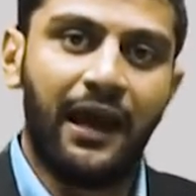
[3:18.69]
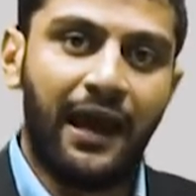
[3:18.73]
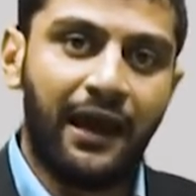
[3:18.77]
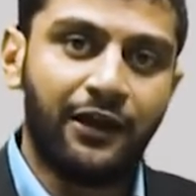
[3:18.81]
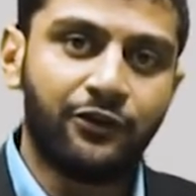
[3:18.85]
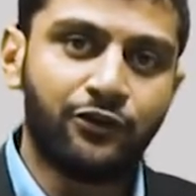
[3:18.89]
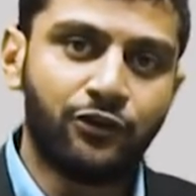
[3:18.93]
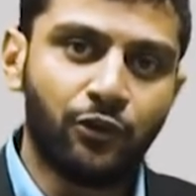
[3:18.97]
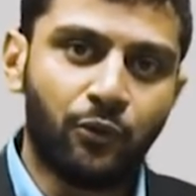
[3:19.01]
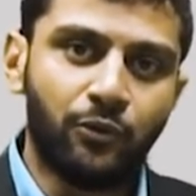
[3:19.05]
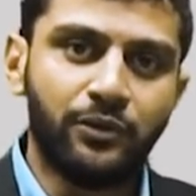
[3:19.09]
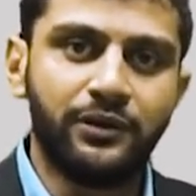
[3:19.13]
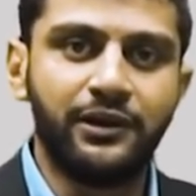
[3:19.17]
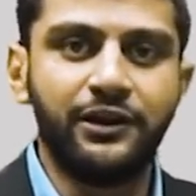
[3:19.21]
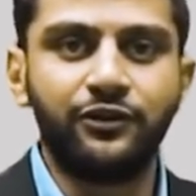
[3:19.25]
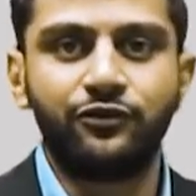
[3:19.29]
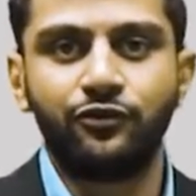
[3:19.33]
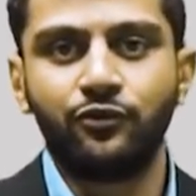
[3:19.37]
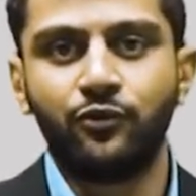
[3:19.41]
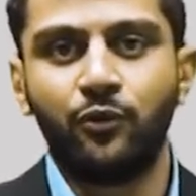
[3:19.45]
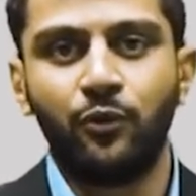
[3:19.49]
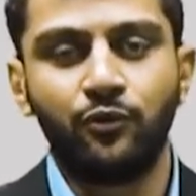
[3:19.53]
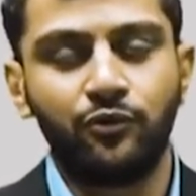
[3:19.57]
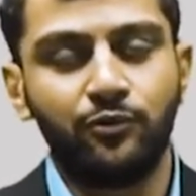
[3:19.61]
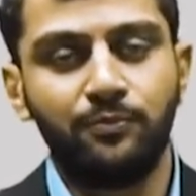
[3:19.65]
and don't need
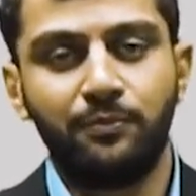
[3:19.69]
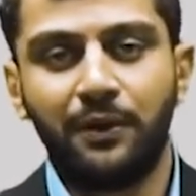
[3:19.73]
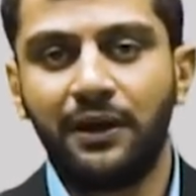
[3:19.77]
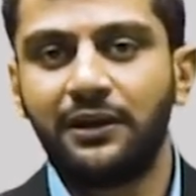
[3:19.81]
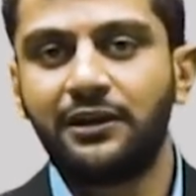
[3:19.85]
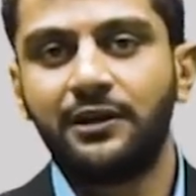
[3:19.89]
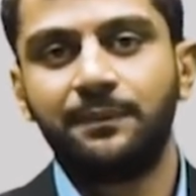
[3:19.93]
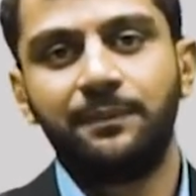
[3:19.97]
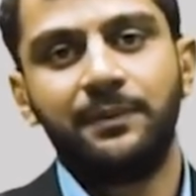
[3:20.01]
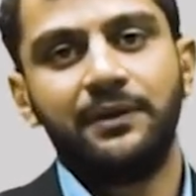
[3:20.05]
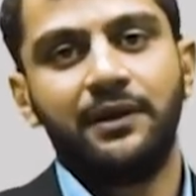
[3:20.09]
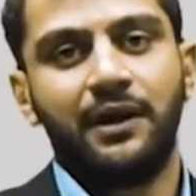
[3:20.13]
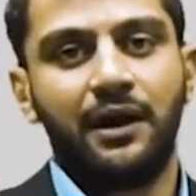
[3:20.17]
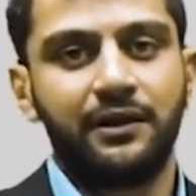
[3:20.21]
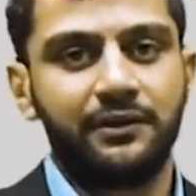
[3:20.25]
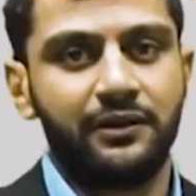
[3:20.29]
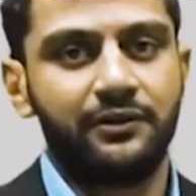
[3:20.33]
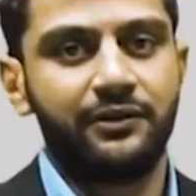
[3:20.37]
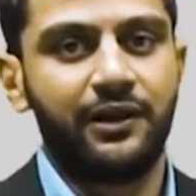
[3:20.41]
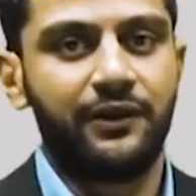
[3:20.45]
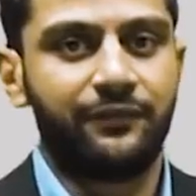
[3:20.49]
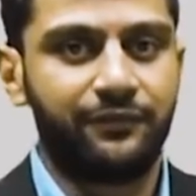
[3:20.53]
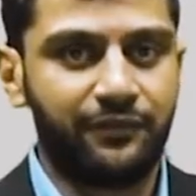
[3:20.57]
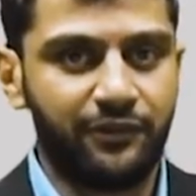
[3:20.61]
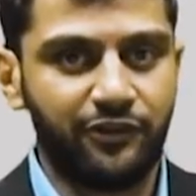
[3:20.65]
to go to multiple
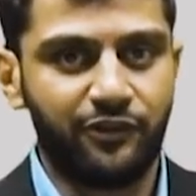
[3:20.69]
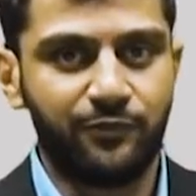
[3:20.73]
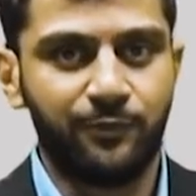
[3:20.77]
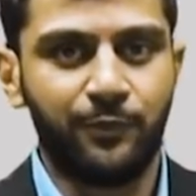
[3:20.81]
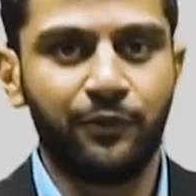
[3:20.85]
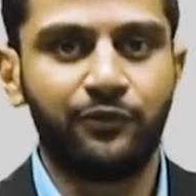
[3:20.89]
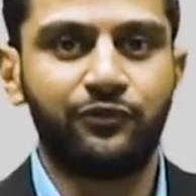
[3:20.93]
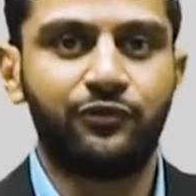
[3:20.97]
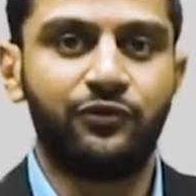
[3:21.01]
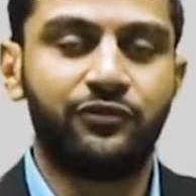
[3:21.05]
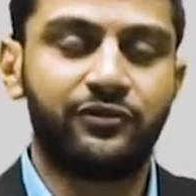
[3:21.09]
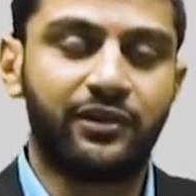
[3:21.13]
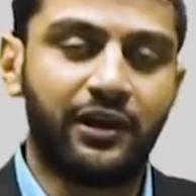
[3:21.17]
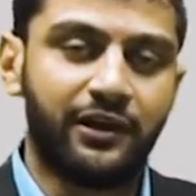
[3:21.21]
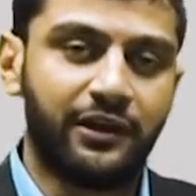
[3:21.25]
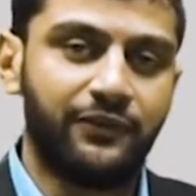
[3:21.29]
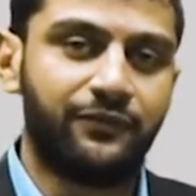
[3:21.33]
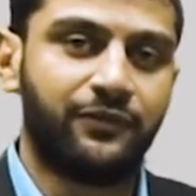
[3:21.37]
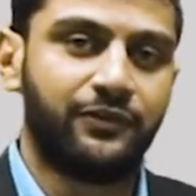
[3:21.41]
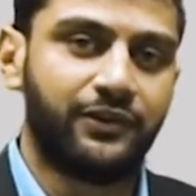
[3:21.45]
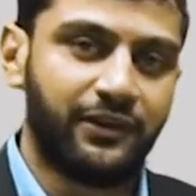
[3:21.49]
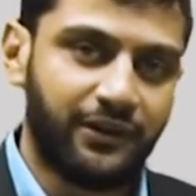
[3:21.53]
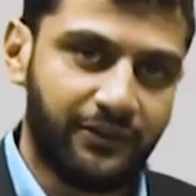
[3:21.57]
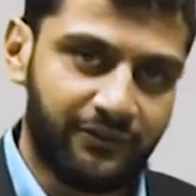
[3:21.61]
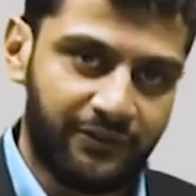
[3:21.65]
other reference books to study
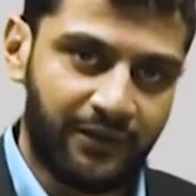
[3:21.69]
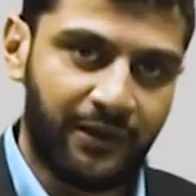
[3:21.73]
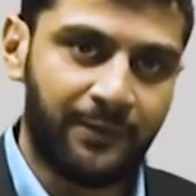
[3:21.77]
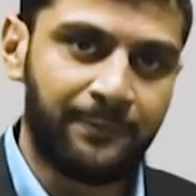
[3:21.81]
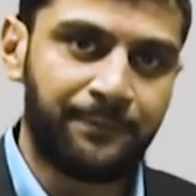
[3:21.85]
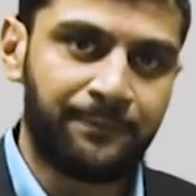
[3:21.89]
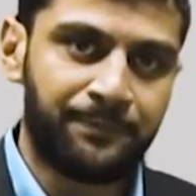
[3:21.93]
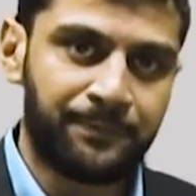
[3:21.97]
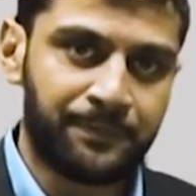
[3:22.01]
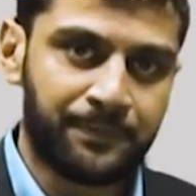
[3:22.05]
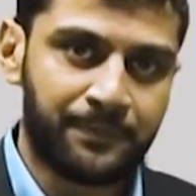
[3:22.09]
for the exam.